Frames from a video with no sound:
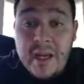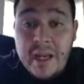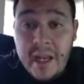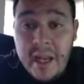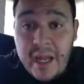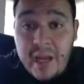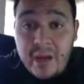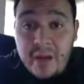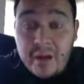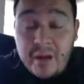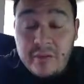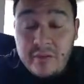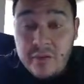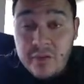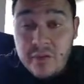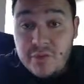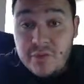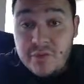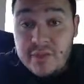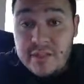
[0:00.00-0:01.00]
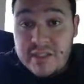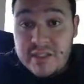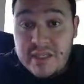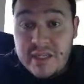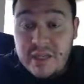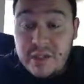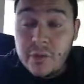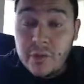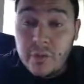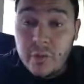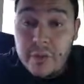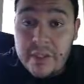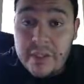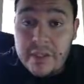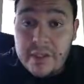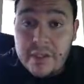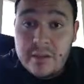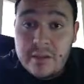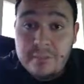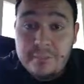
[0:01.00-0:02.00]
Now, if you see a
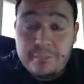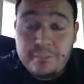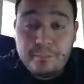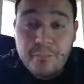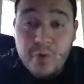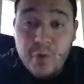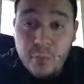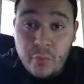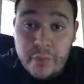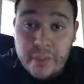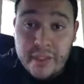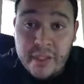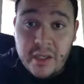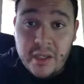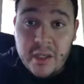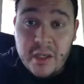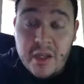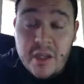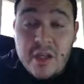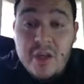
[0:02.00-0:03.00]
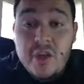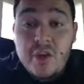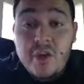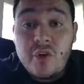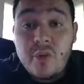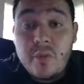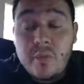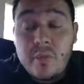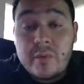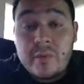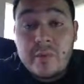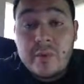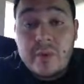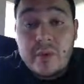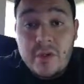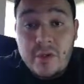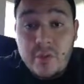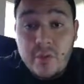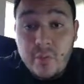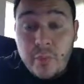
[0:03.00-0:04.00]
green ring, you
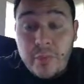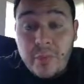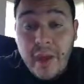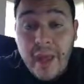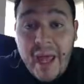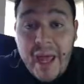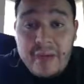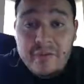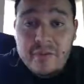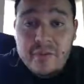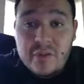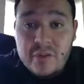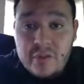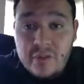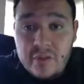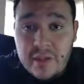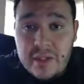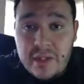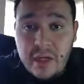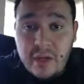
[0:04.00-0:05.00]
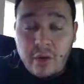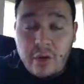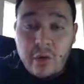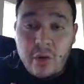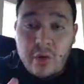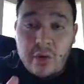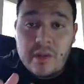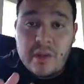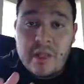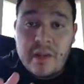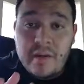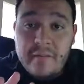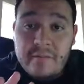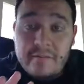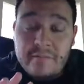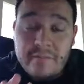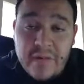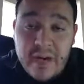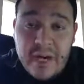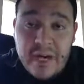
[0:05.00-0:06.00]
will have to collect only
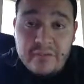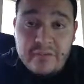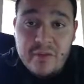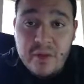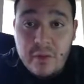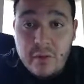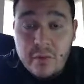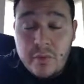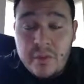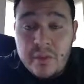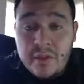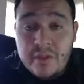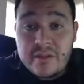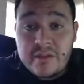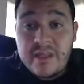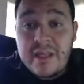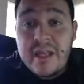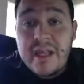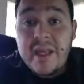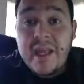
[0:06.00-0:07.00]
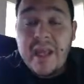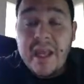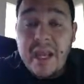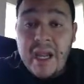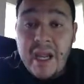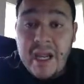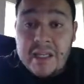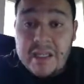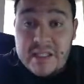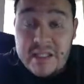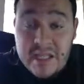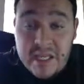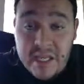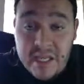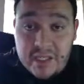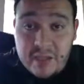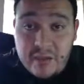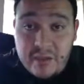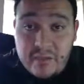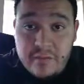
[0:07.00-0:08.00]
5 coins, and at the
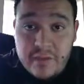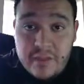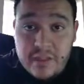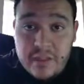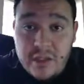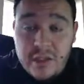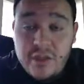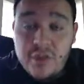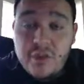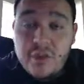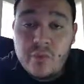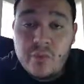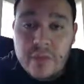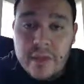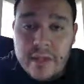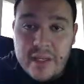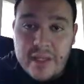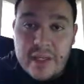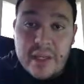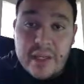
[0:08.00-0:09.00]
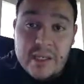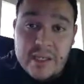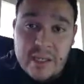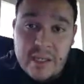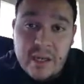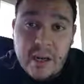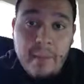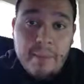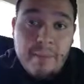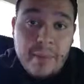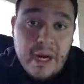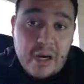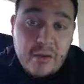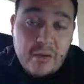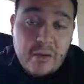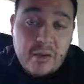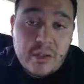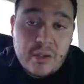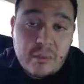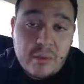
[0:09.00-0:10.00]
end of it you will get again a
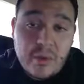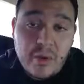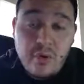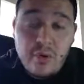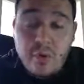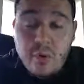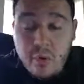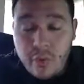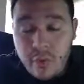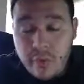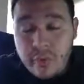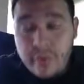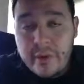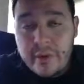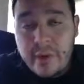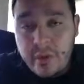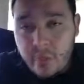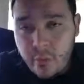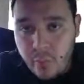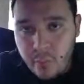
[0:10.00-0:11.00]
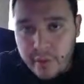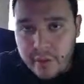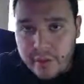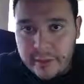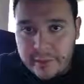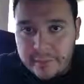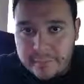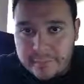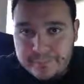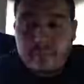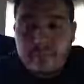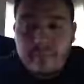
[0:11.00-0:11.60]
power-up or a 1-up.